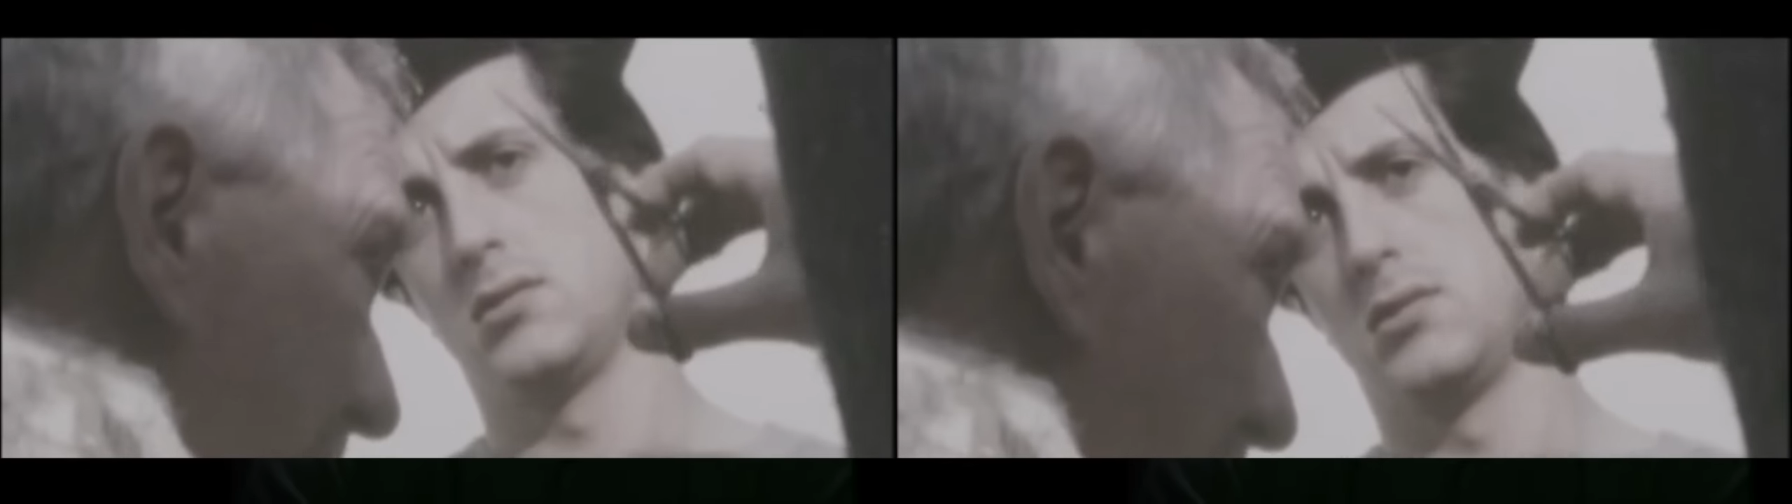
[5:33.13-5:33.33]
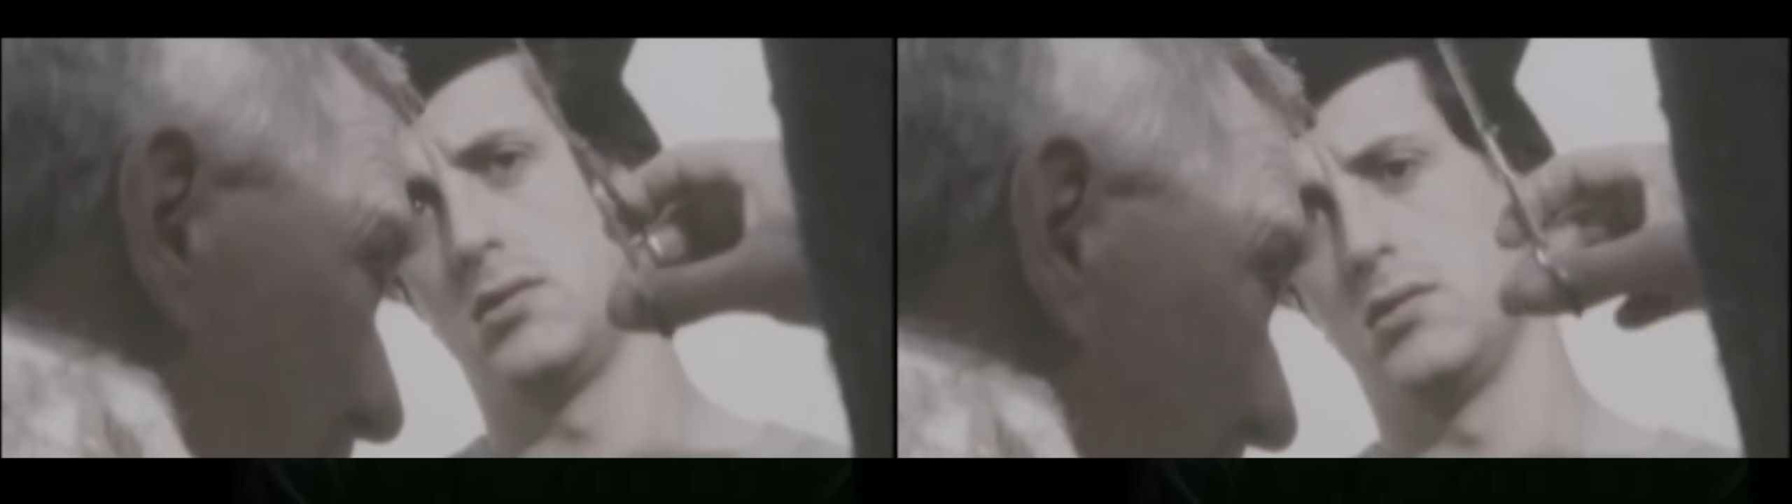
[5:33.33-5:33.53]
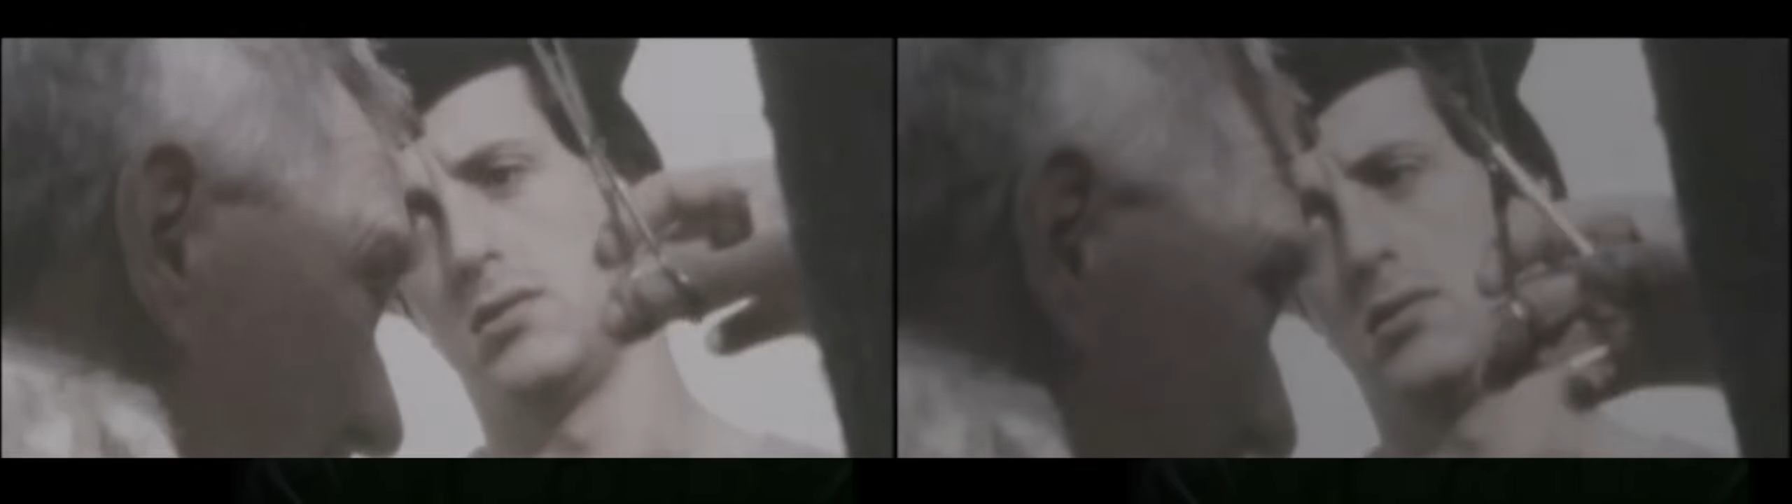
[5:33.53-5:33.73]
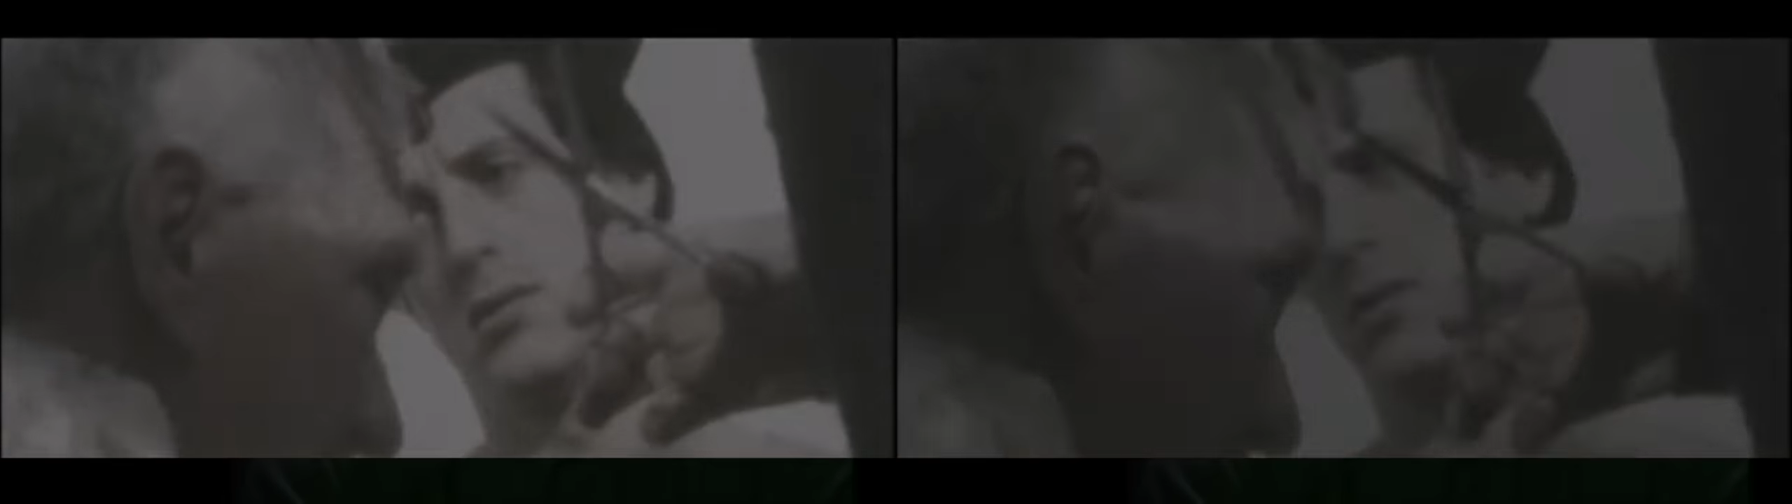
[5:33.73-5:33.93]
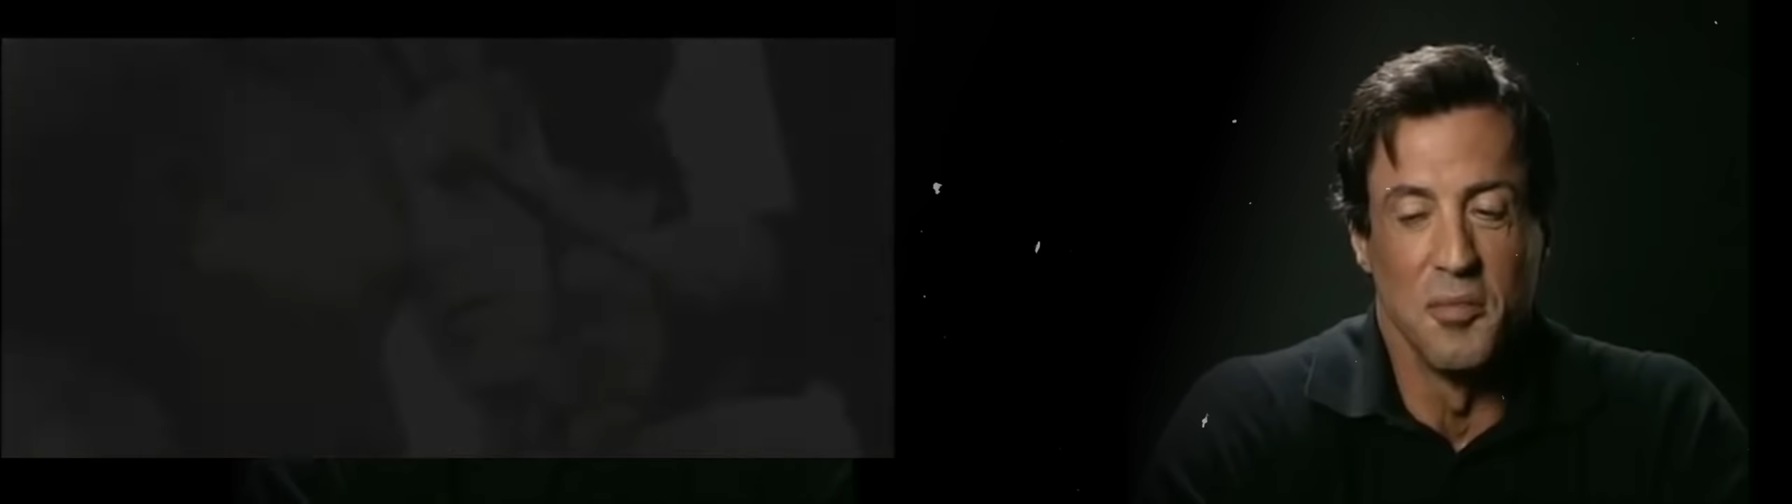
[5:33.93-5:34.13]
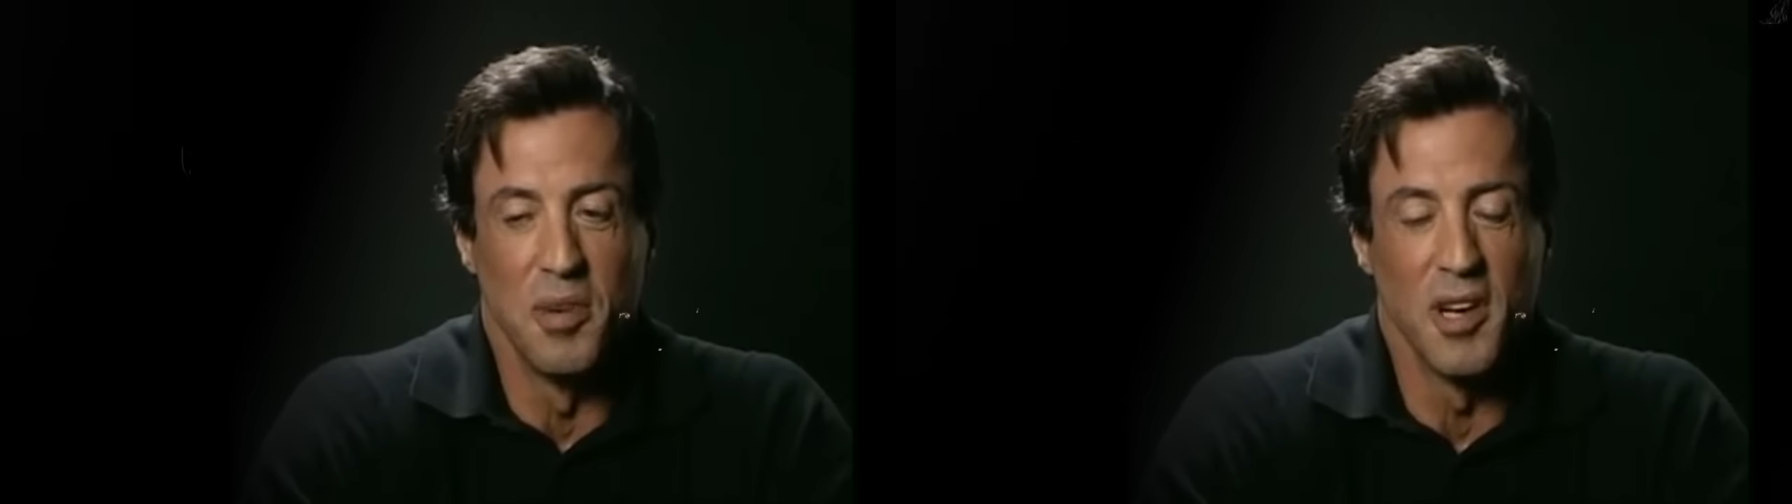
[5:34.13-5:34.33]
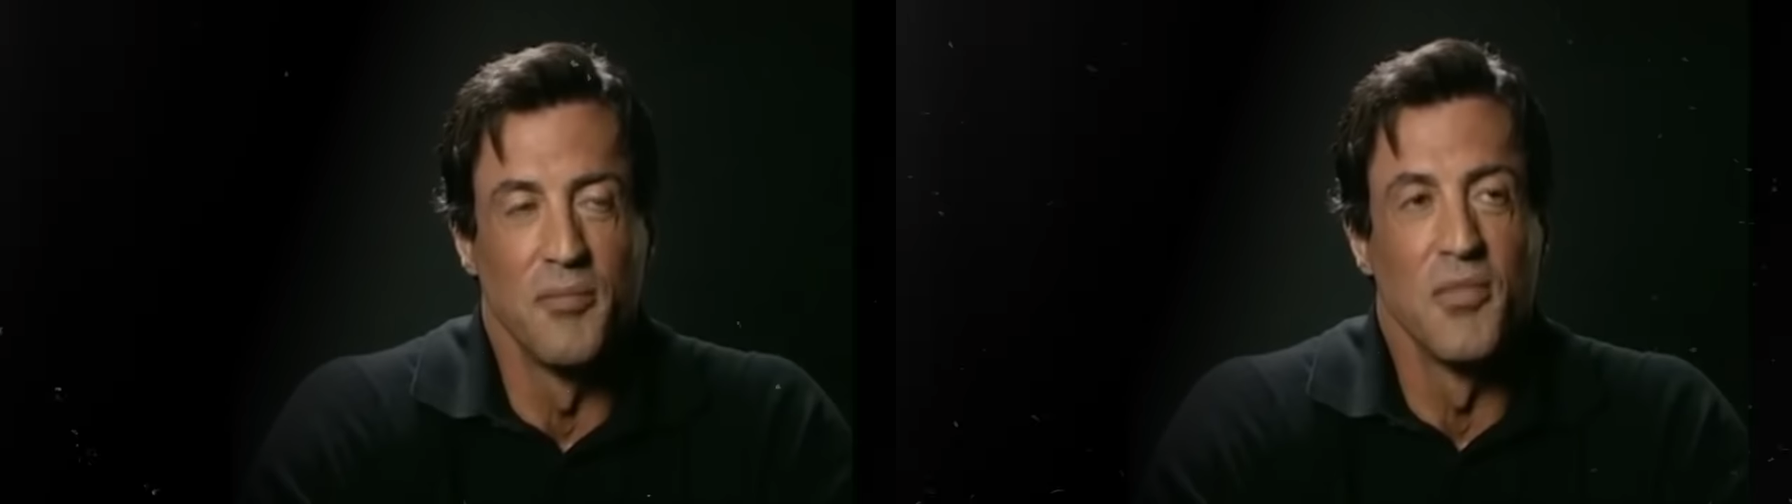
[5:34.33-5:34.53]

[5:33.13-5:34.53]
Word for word: would be missing. But